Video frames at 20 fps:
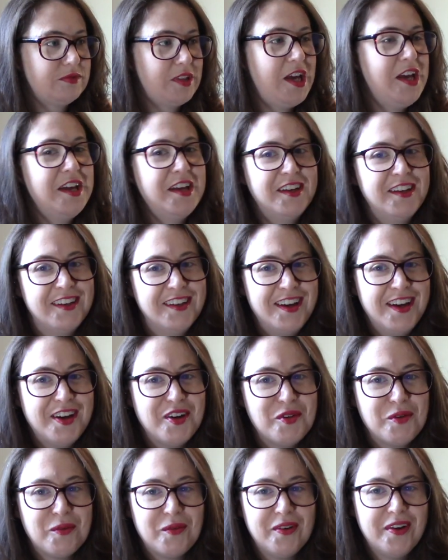
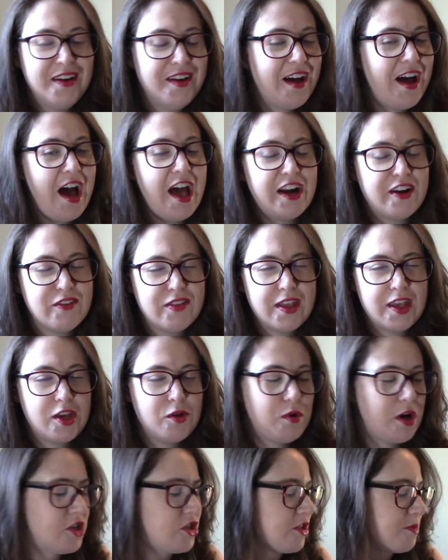I don't think he
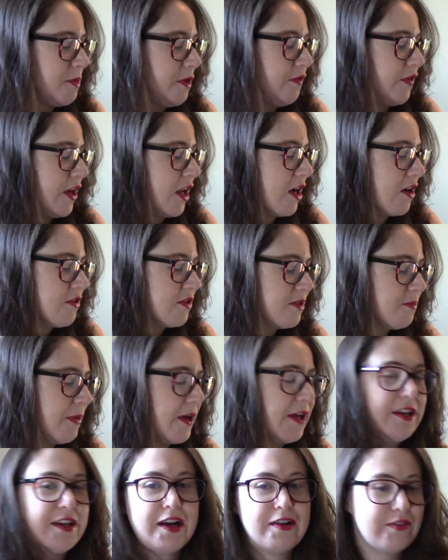watches my videos,
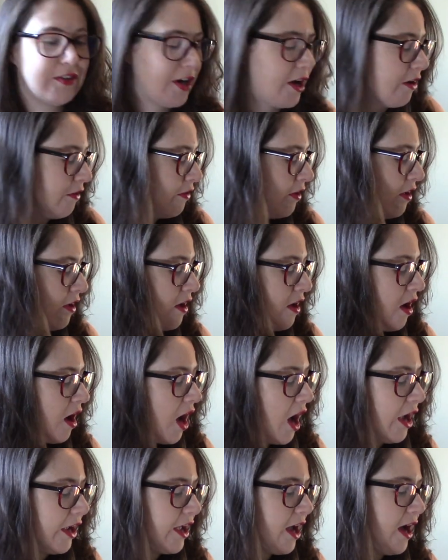but you never know.
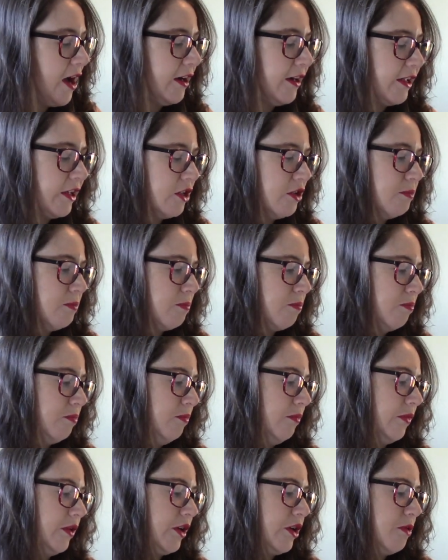I got Gil
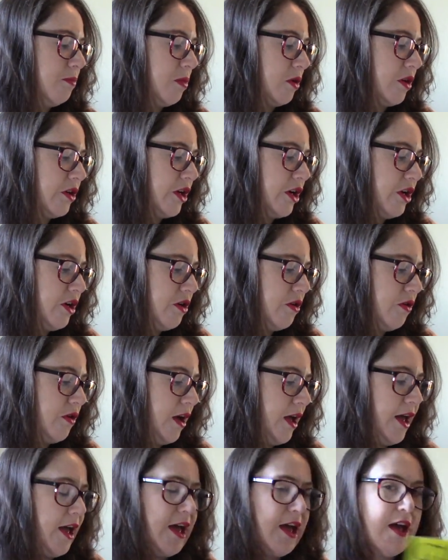Gilberto
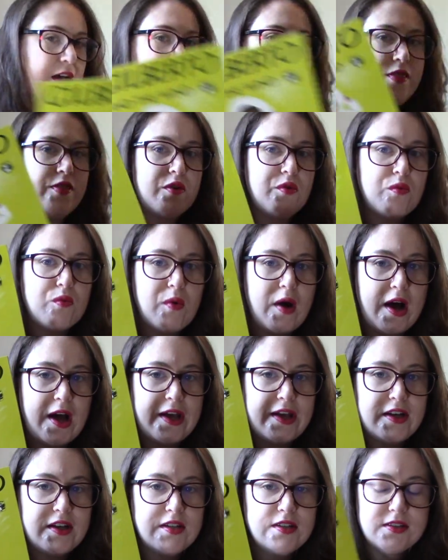and The
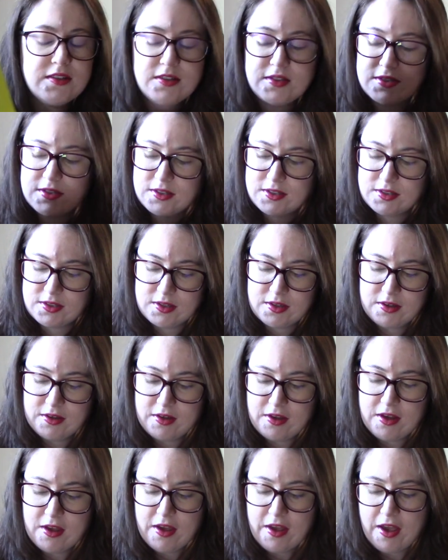Wind.
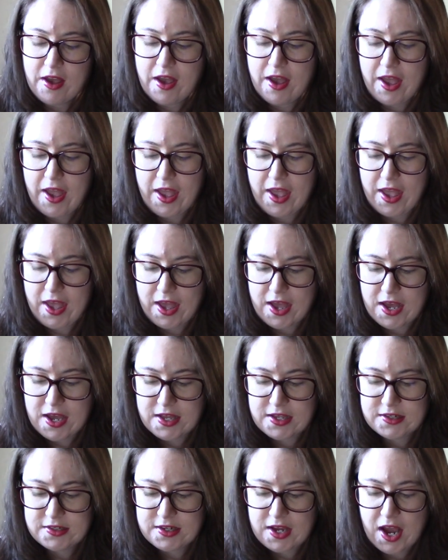
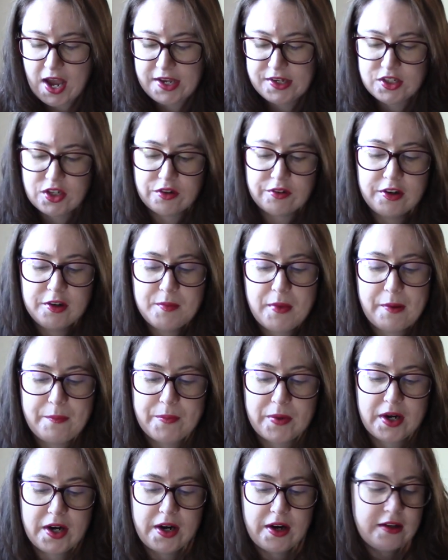And I don't
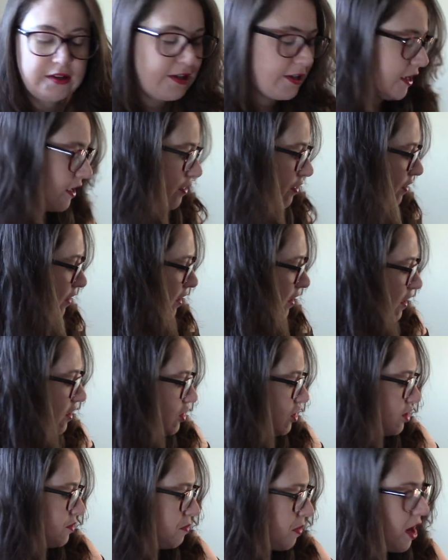remember, like I think I
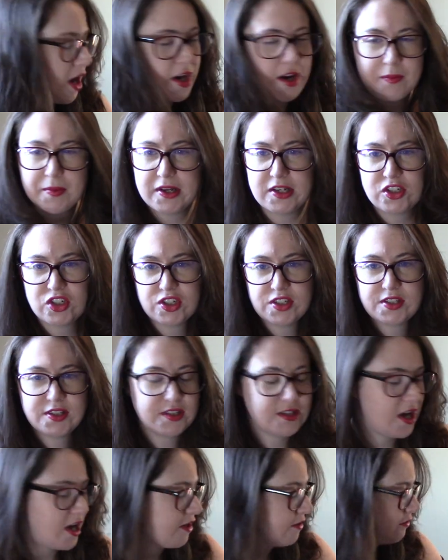just bought a bunch of
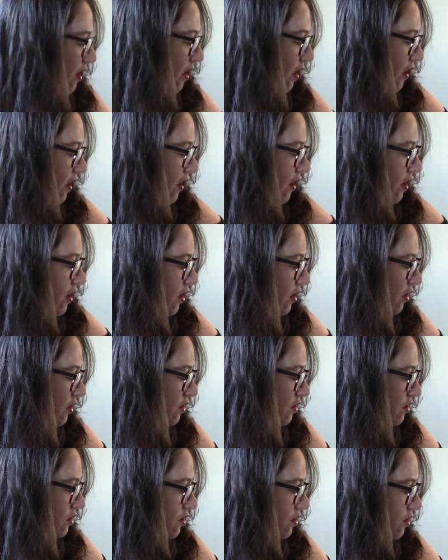stuff
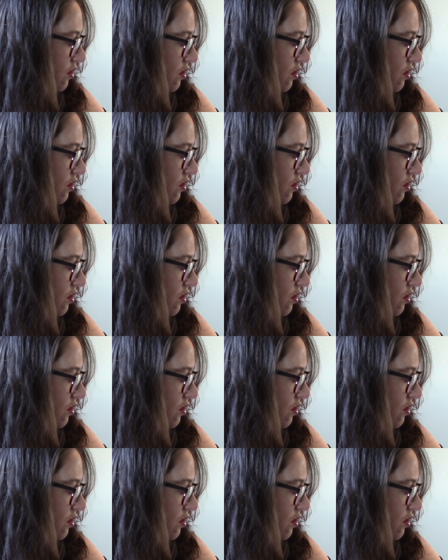and